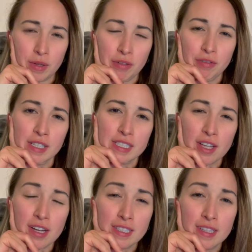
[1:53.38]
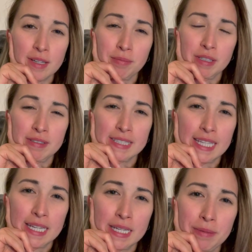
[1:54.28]
We first got to the
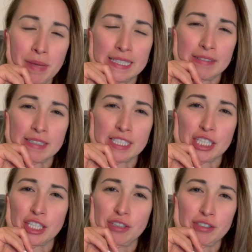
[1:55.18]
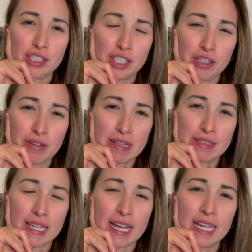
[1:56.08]
museum. There was a huge queue
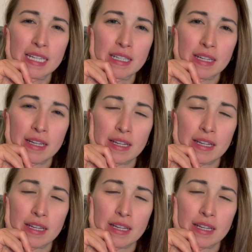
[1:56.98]
outside.